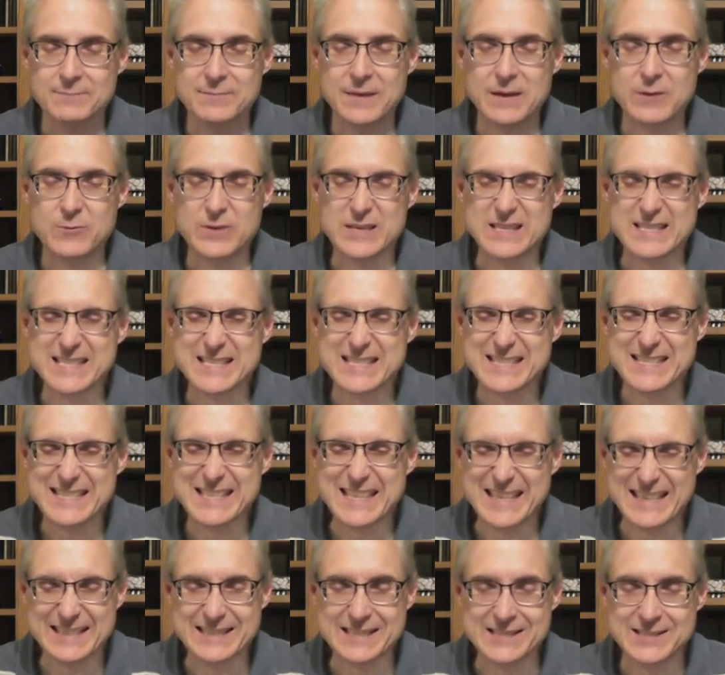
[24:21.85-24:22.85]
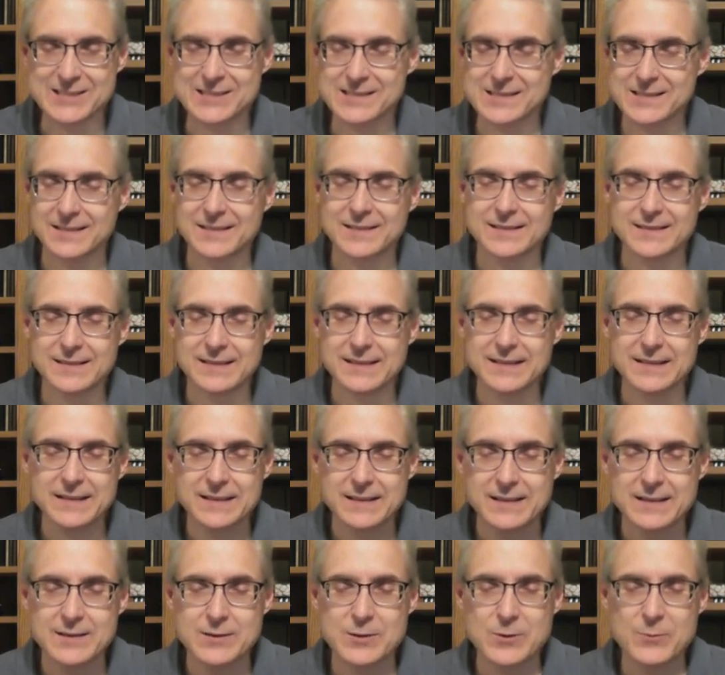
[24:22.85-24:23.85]
May we sense
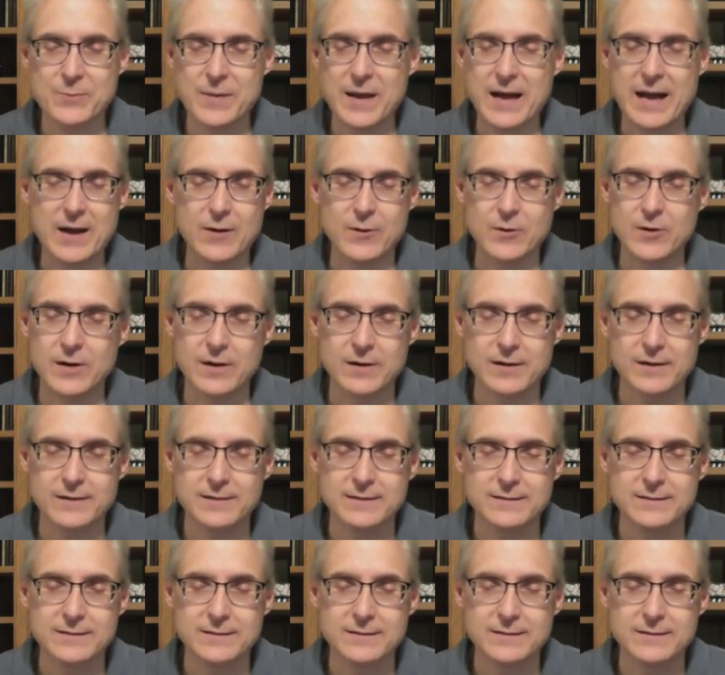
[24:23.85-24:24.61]
your power